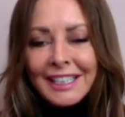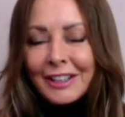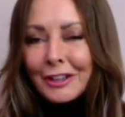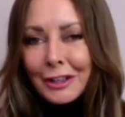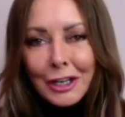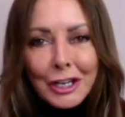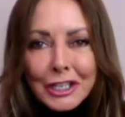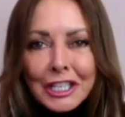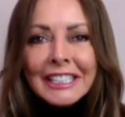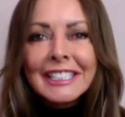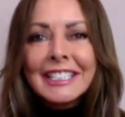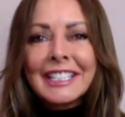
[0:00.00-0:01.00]
30
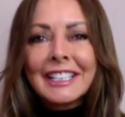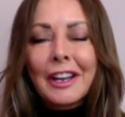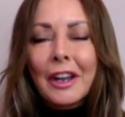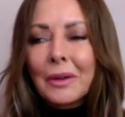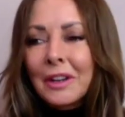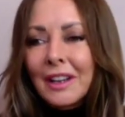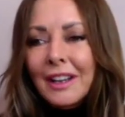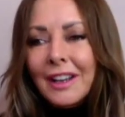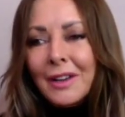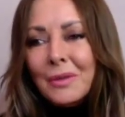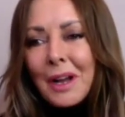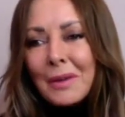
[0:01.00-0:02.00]
years ago,
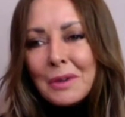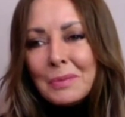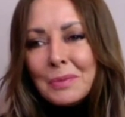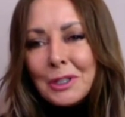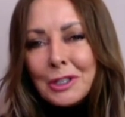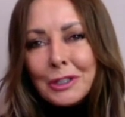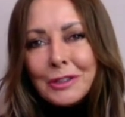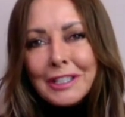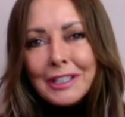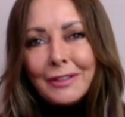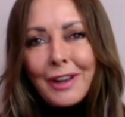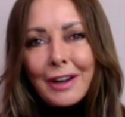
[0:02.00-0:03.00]
where we produced
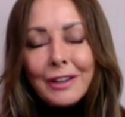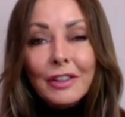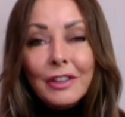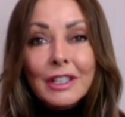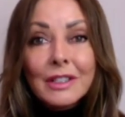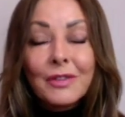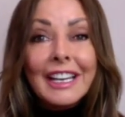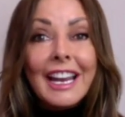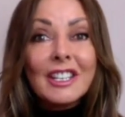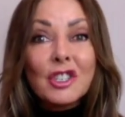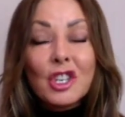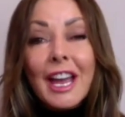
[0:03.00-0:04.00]
the very first
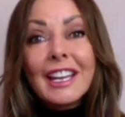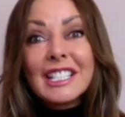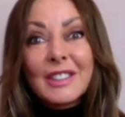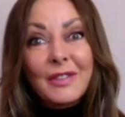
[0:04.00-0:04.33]
VHS